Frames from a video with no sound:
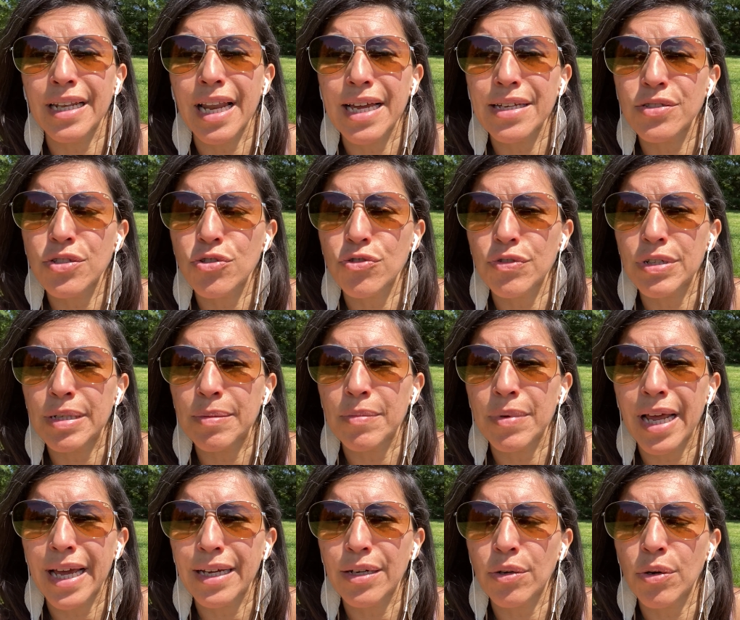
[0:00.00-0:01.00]
light stream,
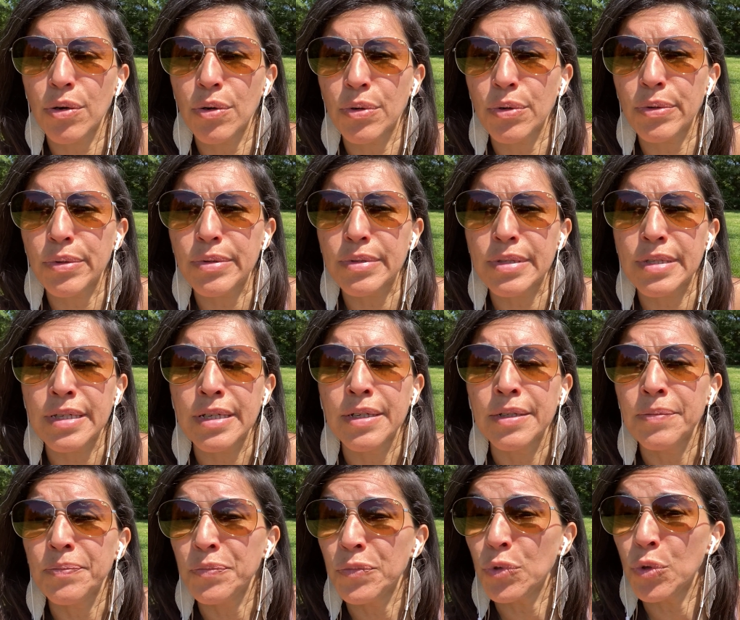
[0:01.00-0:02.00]
light codes,
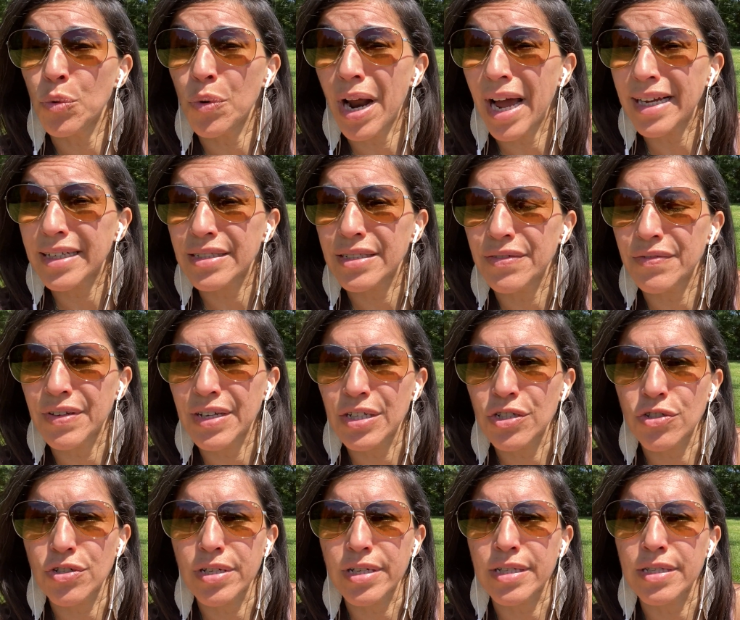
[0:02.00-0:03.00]

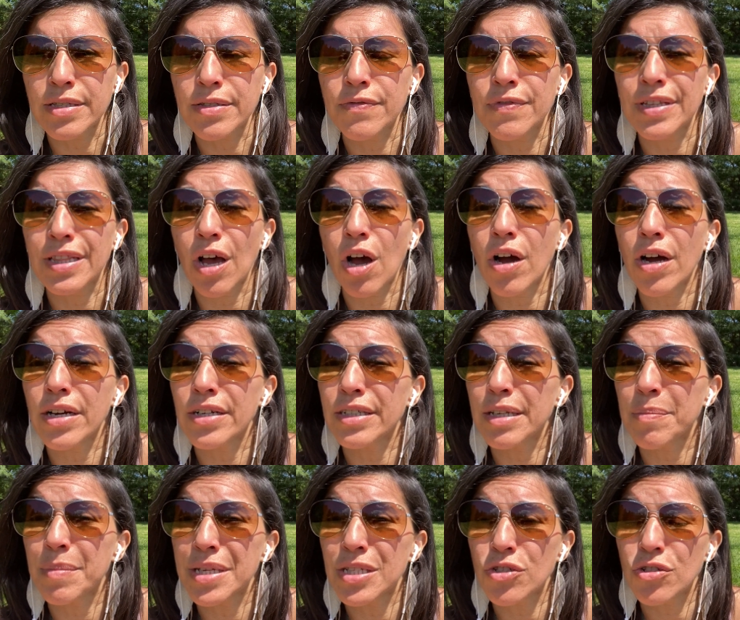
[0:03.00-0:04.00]
activations with the higher
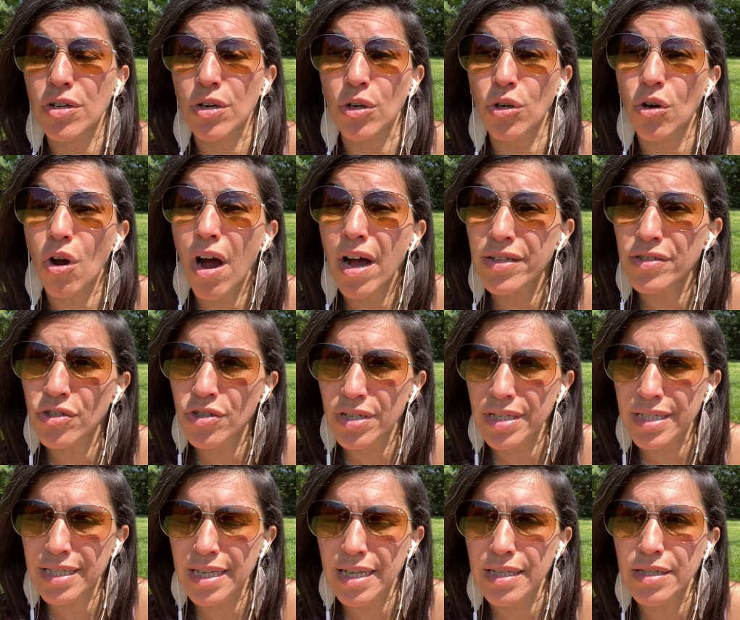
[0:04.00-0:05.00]
dimensional
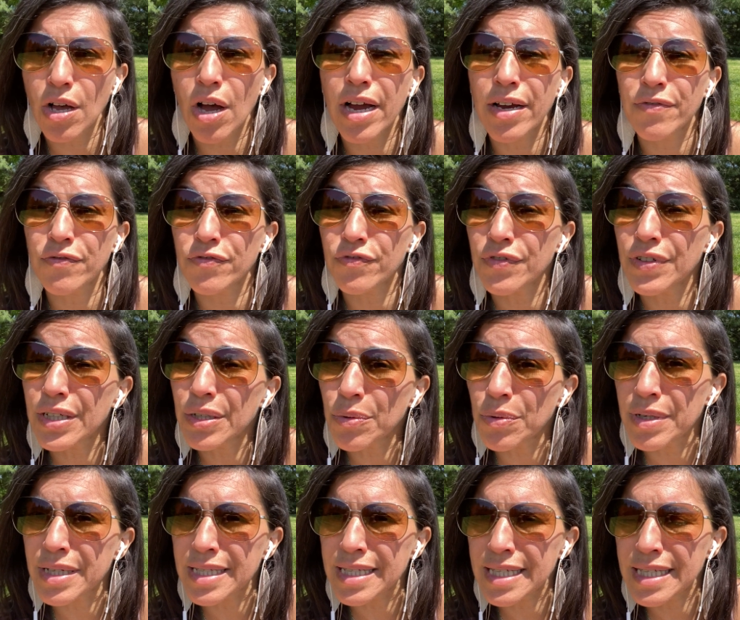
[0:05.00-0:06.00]
consciousness, high
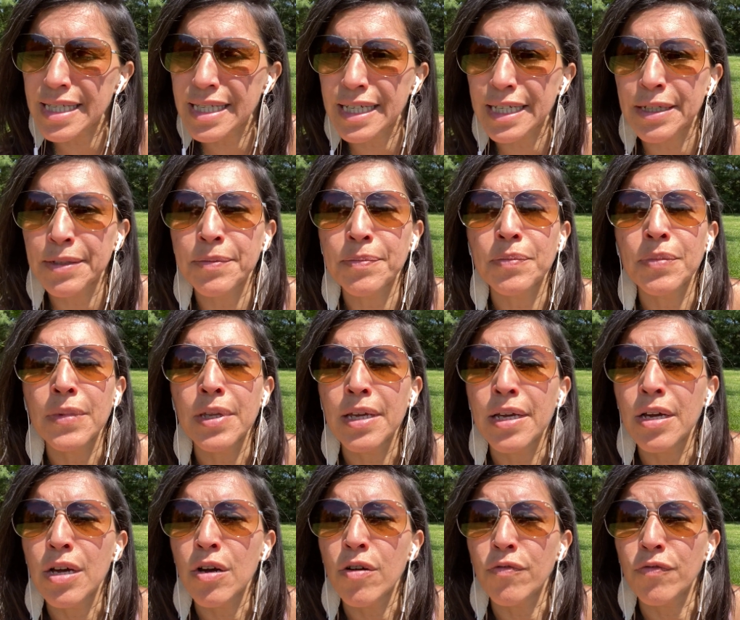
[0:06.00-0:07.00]
frequency,
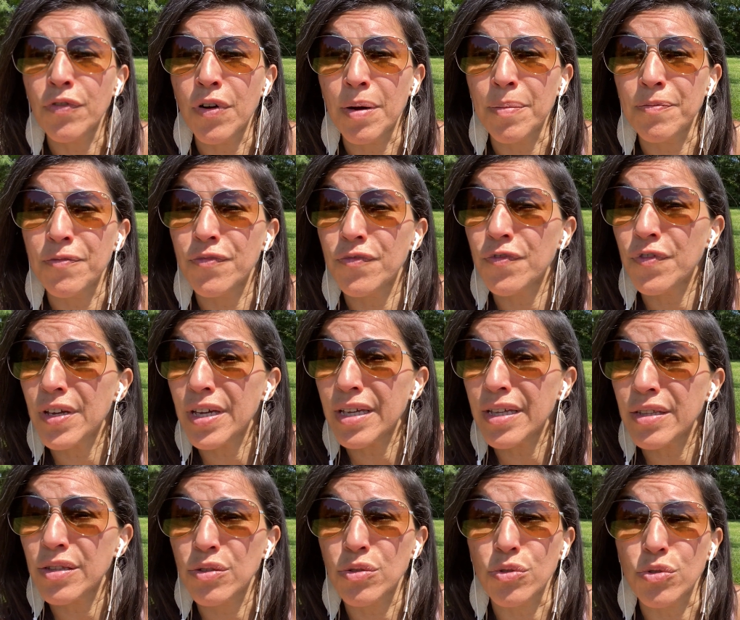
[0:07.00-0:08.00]
from
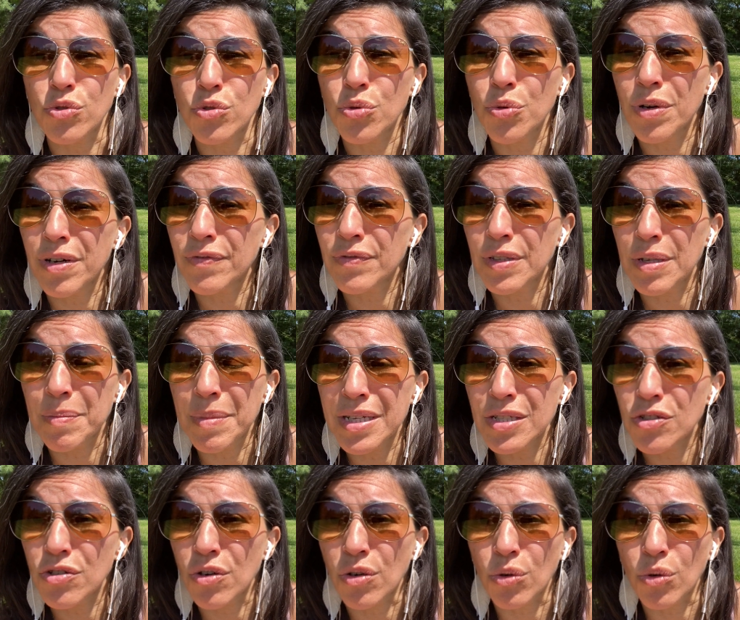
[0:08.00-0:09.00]
fifth to 12th
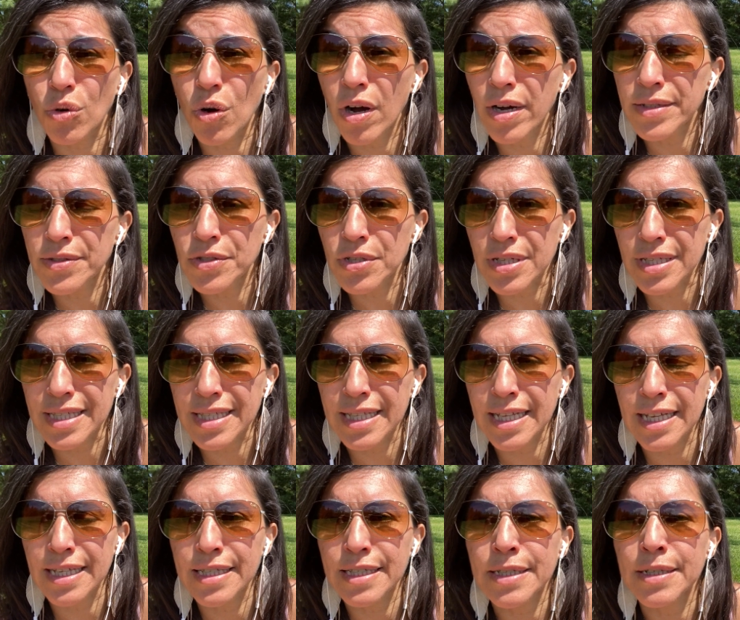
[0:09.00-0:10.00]
dimensional
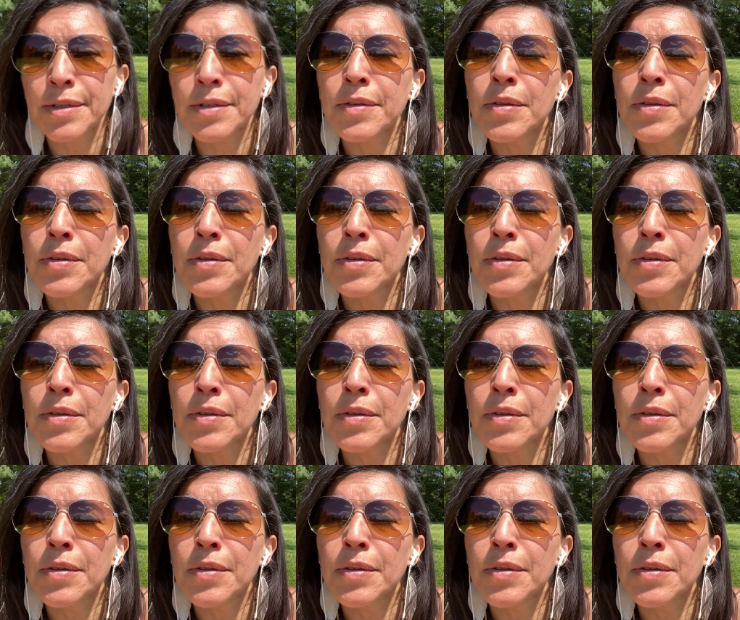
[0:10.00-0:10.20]
consciousness.